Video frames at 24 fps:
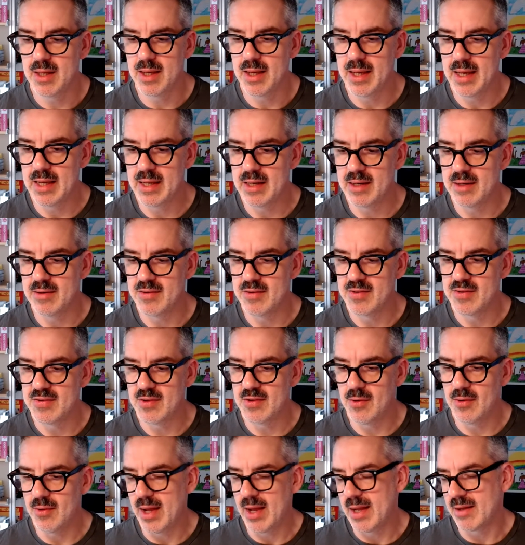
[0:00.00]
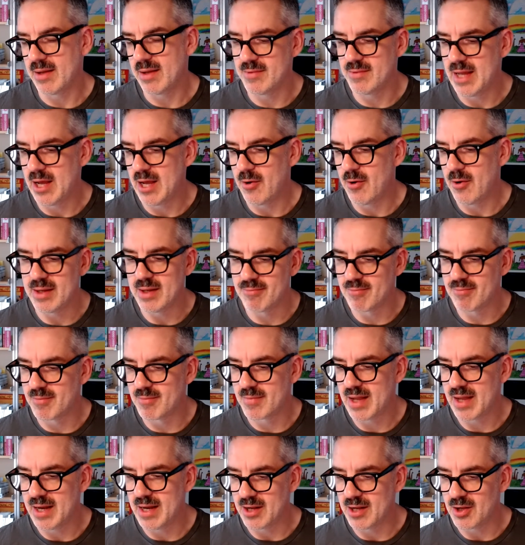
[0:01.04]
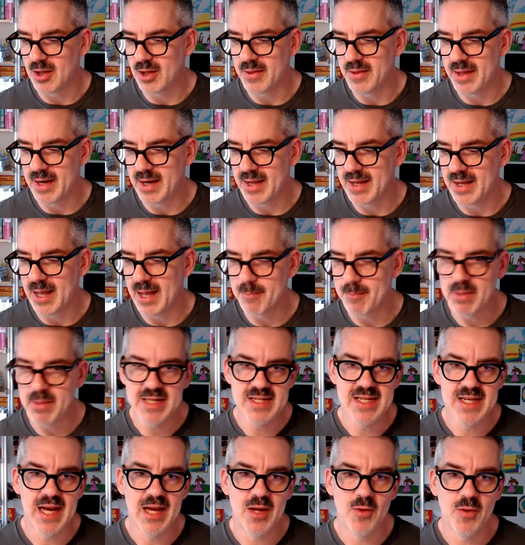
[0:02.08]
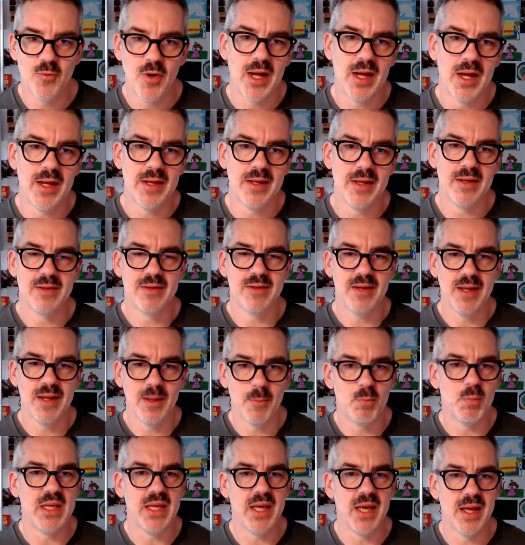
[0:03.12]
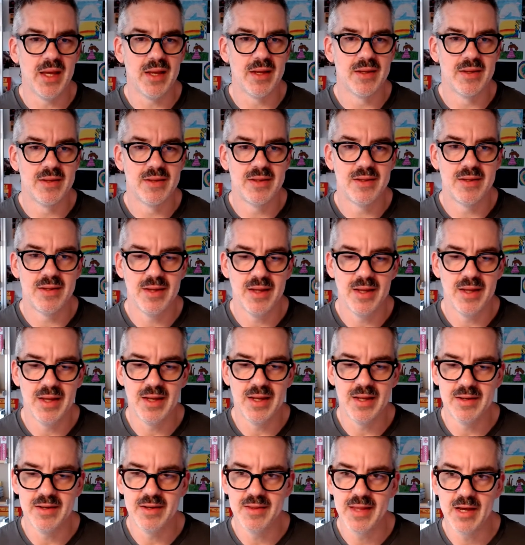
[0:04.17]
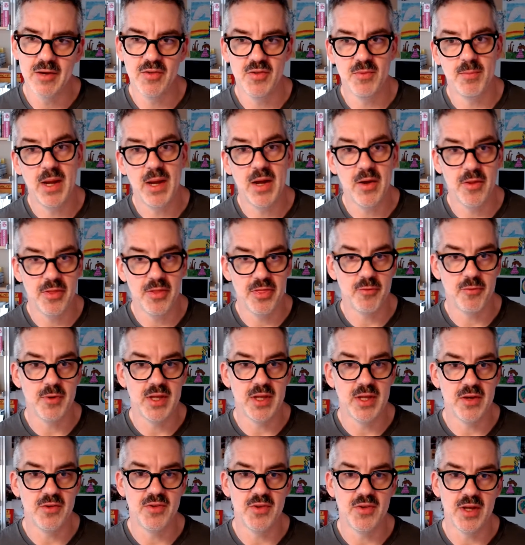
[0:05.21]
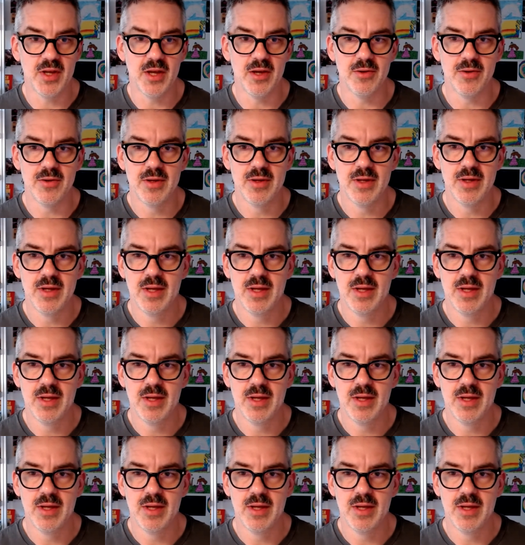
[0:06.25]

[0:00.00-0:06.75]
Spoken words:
And so I kind of call that, I got my DIY MBA. And that was about 3 years ago.